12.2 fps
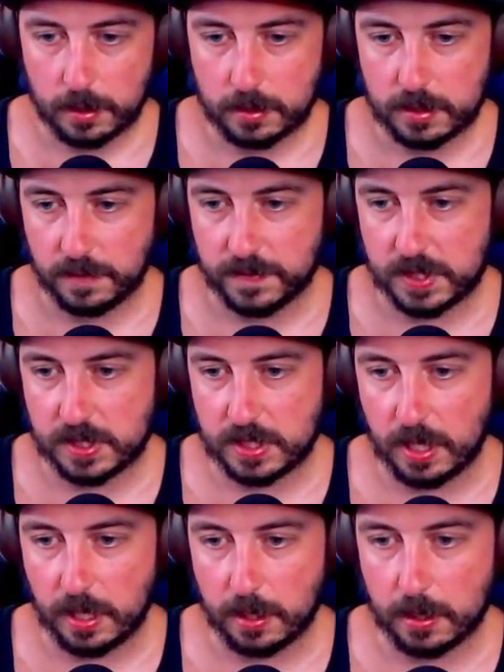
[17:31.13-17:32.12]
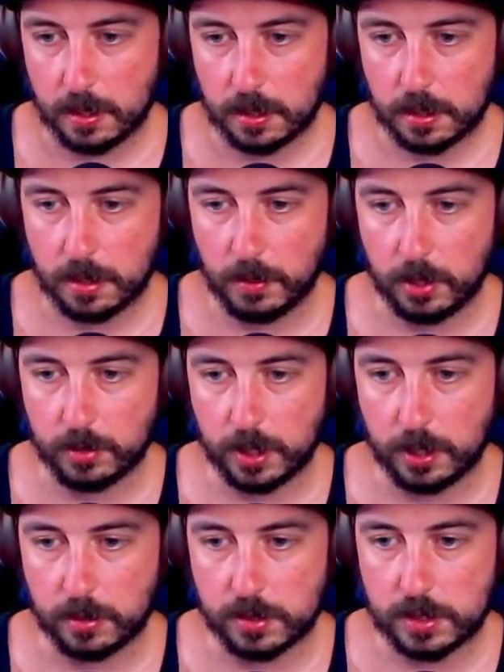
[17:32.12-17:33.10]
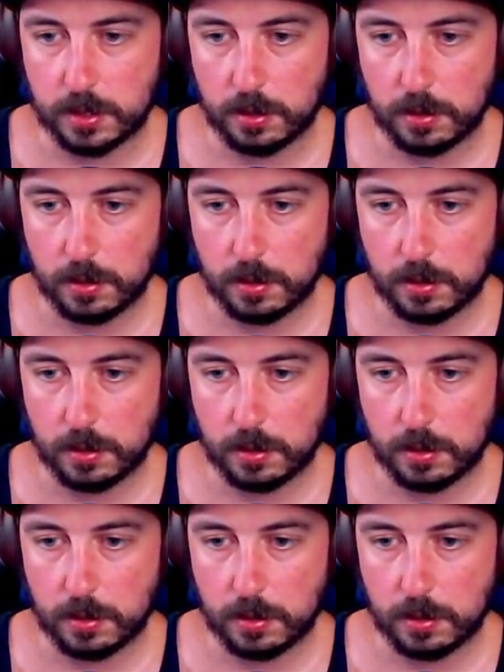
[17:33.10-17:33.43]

tough to say. Come on, ghost.